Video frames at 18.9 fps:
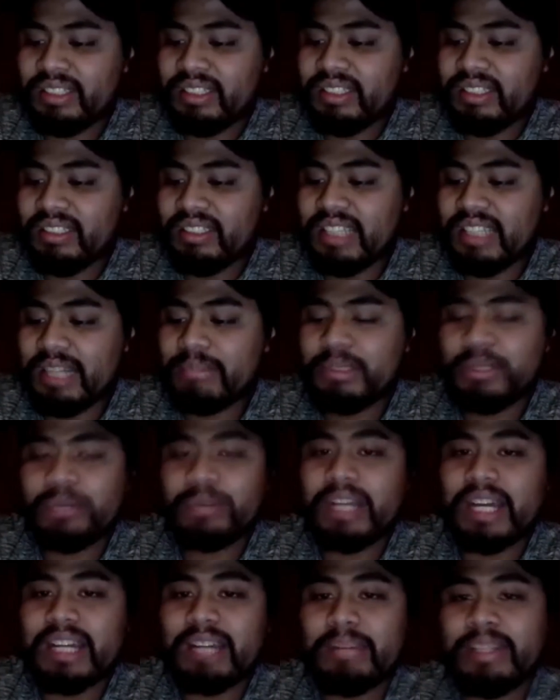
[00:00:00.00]
top 2
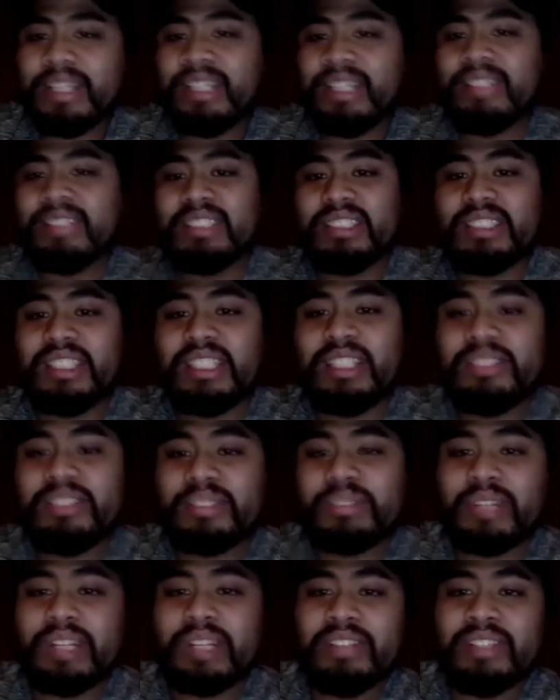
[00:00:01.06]
got to be the Chiefs
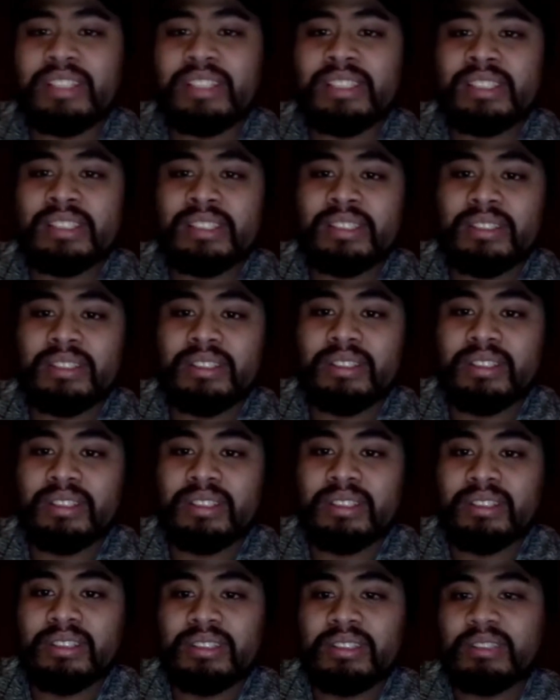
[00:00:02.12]
and Ravens.
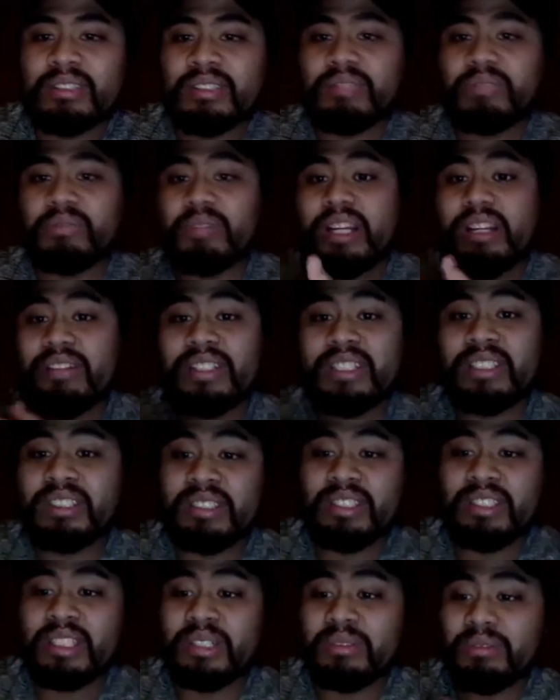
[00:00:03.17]
Ravens,
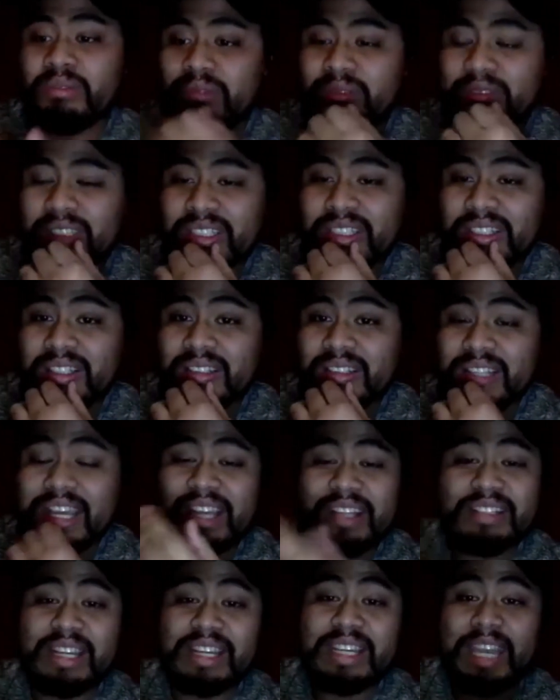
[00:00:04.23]

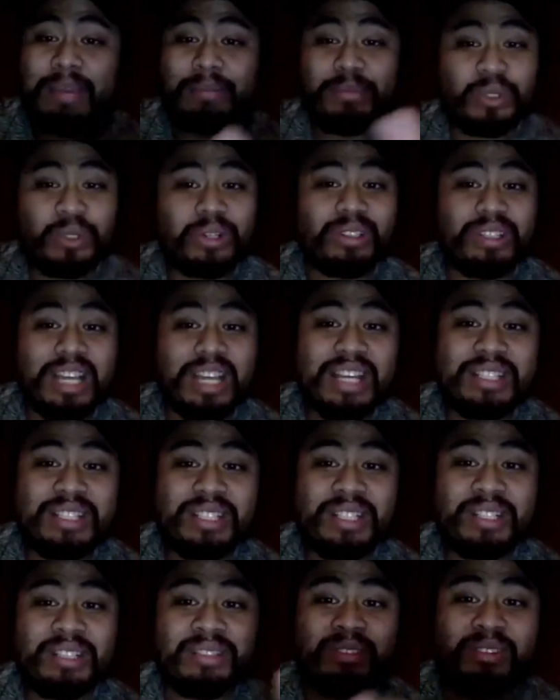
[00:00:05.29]
they came short last
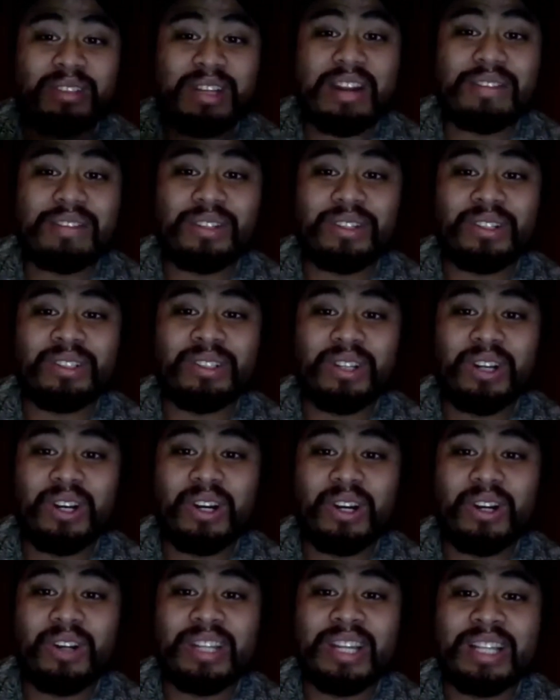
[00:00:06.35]
year after
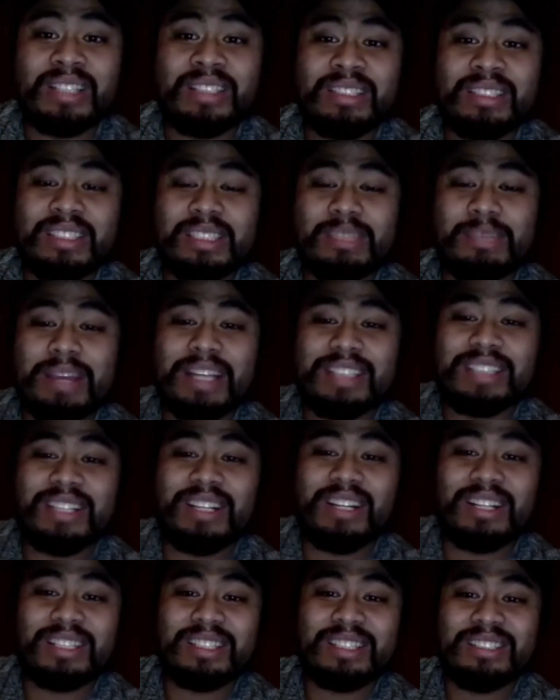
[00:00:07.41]
all that smack
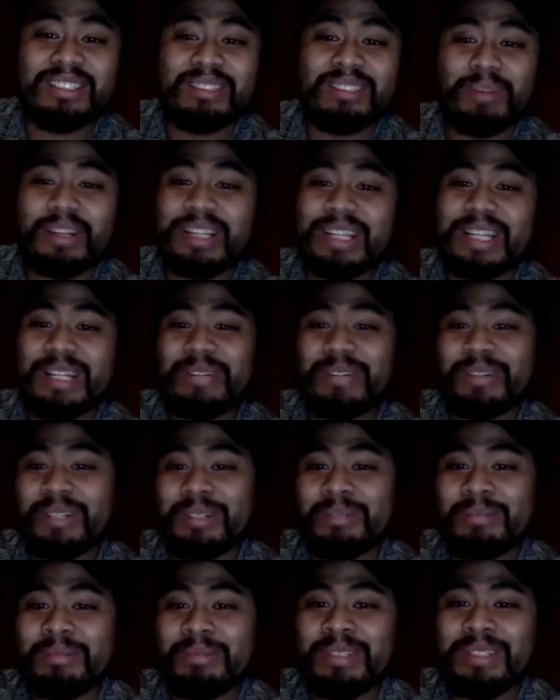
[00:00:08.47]
talk. Mark
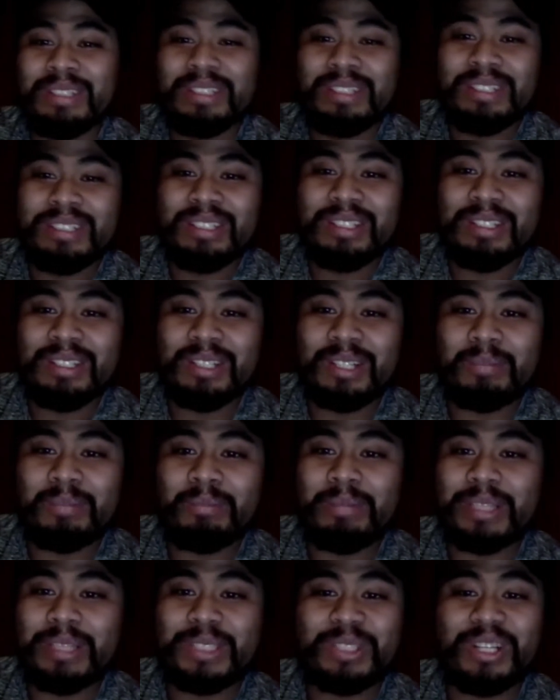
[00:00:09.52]
Ingram,
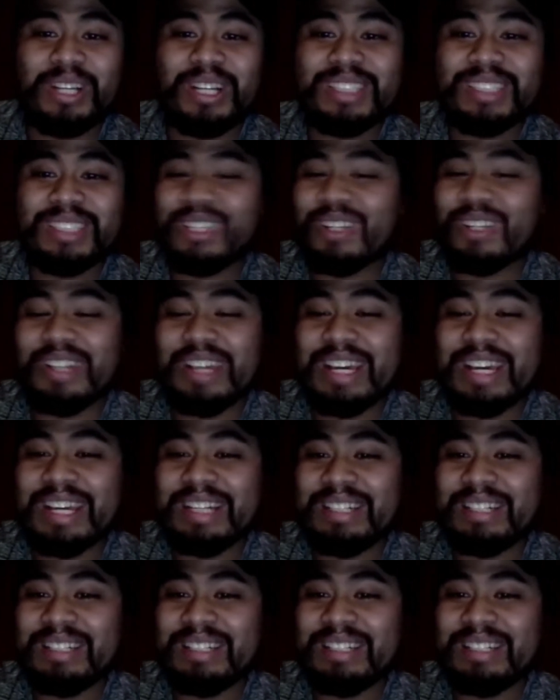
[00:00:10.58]
Big Cross, all that.